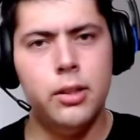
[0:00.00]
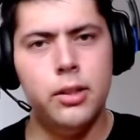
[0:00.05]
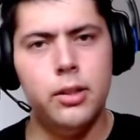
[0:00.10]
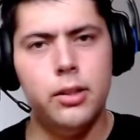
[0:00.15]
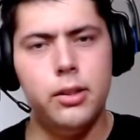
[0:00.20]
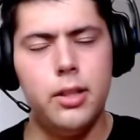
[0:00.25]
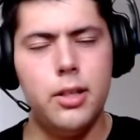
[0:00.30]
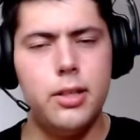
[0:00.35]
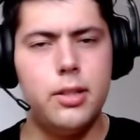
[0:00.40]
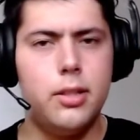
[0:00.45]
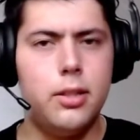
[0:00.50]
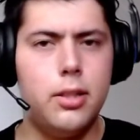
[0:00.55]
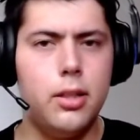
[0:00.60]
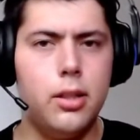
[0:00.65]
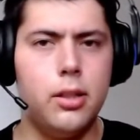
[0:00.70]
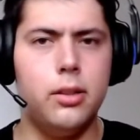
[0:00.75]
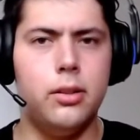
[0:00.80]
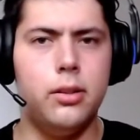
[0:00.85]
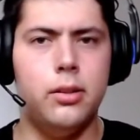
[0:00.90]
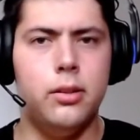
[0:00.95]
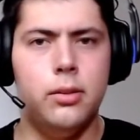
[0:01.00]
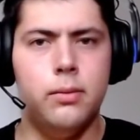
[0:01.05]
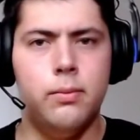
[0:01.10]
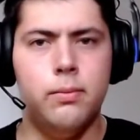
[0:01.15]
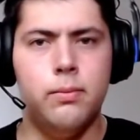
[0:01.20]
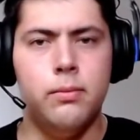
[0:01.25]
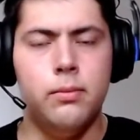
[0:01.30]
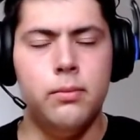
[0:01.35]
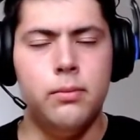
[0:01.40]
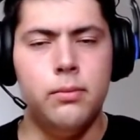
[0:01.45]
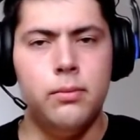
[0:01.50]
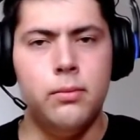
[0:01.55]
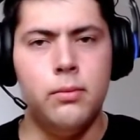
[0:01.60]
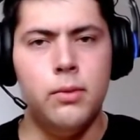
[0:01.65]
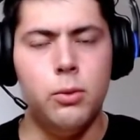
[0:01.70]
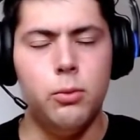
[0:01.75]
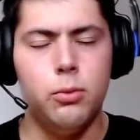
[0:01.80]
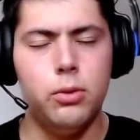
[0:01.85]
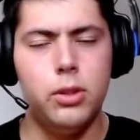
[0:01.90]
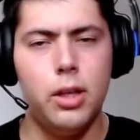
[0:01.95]
the sun,
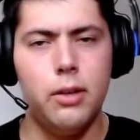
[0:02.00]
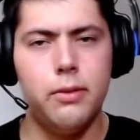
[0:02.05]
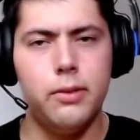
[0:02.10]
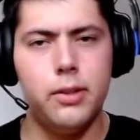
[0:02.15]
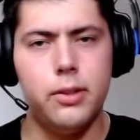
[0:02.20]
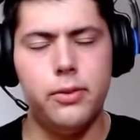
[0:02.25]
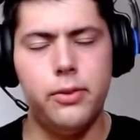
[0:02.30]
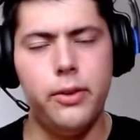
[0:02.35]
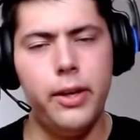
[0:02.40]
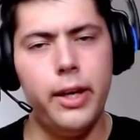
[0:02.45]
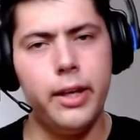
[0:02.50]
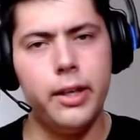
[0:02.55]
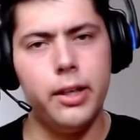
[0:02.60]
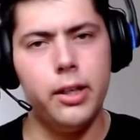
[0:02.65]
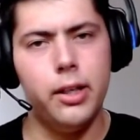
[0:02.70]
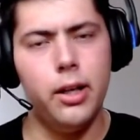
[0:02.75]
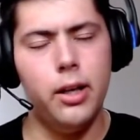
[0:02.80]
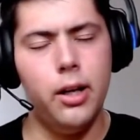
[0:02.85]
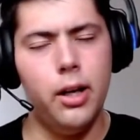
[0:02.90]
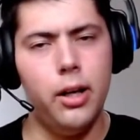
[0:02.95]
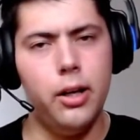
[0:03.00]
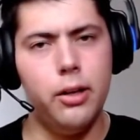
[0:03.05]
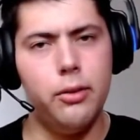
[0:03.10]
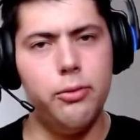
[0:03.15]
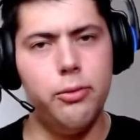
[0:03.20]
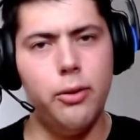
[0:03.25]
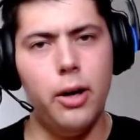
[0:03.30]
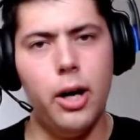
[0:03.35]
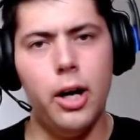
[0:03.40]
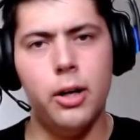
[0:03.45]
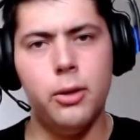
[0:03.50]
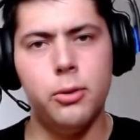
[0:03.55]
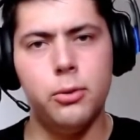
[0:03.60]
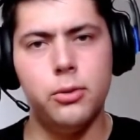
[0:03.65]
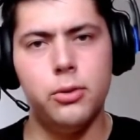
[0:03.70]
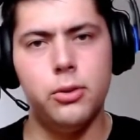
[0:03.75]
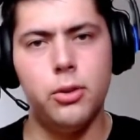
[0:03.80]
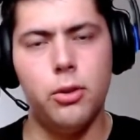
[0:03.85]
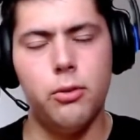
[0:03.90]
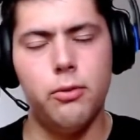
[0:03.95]
whatever thing,
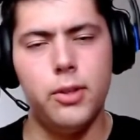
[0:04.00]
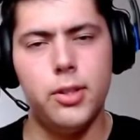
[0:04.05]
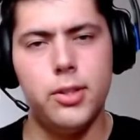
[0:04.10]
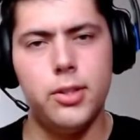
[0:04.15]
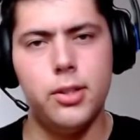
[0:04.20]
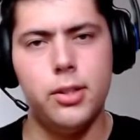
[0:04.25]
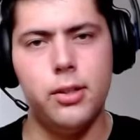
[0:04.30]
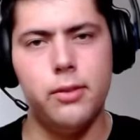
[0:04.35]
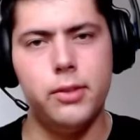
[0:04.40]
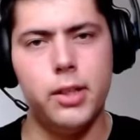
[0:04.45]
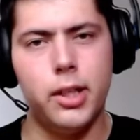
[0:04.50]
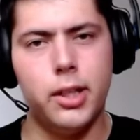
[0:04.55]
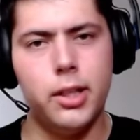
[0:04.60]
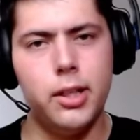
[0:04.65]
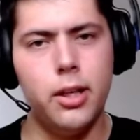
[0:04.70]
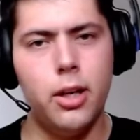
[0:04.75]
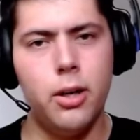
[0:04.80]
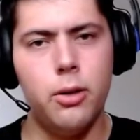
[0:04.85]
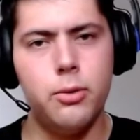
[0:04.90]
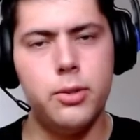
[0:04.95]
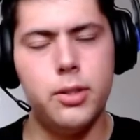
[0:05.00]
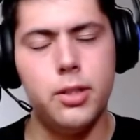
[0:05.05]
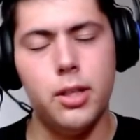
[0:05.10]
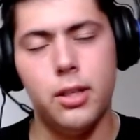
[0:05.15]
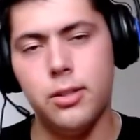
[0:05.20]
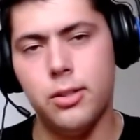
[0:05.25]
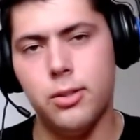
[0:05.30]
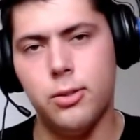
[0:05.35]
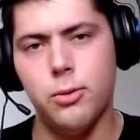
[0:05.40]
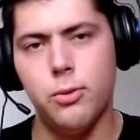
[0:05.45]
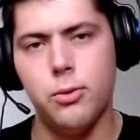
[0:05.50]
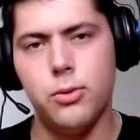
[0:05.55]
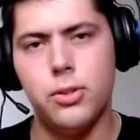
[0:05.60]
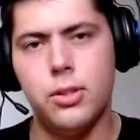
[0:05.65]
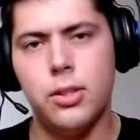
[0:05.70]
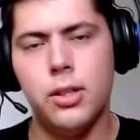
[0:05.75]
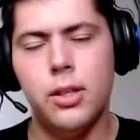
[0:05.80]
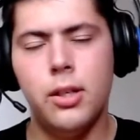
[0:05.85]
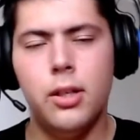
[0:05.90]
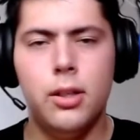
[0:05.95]
found, obviously, you know, the girls and
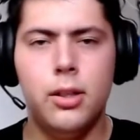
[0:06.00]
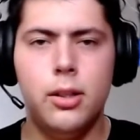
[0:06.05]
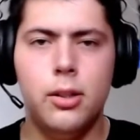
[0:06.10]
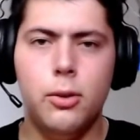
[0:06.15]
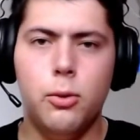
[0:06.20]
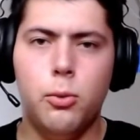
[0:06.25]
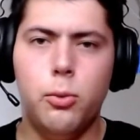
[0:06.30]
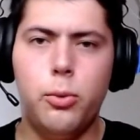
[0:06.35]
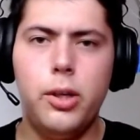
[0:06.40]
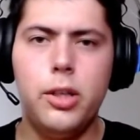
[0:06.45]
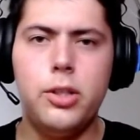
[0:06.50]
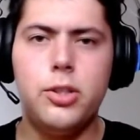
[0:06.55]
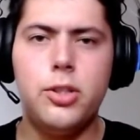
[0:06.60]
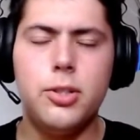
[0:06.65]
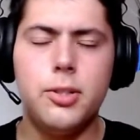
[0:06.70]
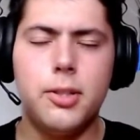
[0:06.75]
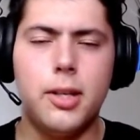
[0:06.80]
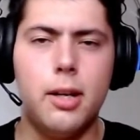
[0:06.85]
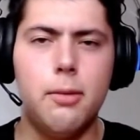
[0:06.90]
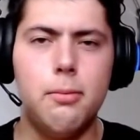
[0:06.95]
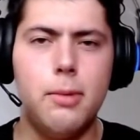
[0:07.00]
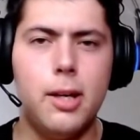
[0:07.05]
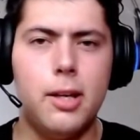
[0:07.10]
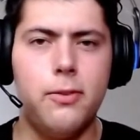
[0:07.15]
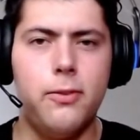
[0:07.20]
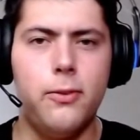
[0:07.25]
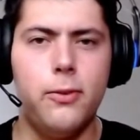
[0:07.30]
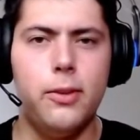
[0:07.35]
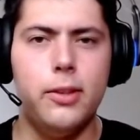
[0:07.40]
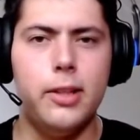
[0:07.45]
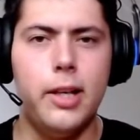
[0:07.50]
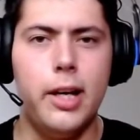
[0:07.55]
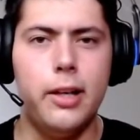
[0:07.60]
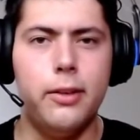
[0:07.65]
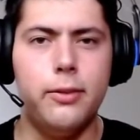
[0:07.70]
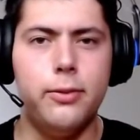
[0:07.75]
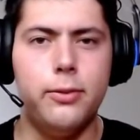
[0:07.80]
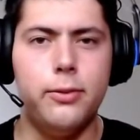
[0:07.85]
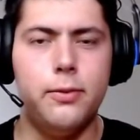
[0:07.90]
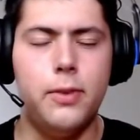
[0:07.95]
Zeus. Which is gonna make
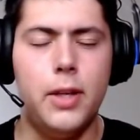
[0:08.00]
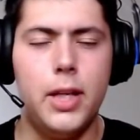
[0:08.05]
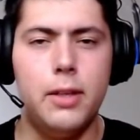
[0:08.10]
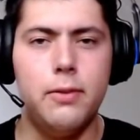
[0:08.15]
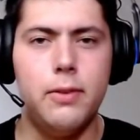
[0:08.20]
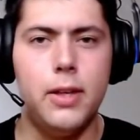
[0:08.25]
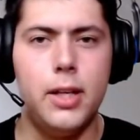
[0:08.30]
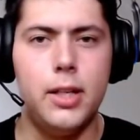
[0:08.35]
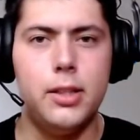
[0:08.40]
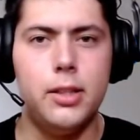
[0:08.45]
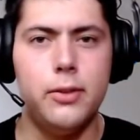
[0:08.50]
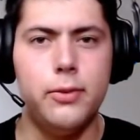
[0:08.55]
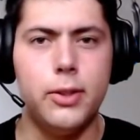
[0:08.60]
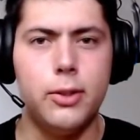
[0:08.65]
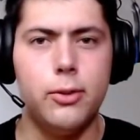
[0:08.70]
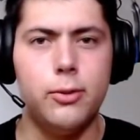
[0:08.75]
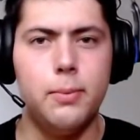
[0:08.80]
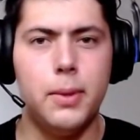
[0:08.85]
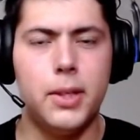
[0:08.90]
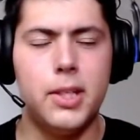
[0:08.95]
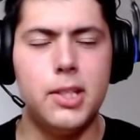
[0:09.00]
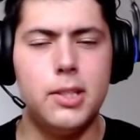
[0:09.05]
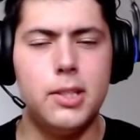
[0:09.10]
life very, very difficult because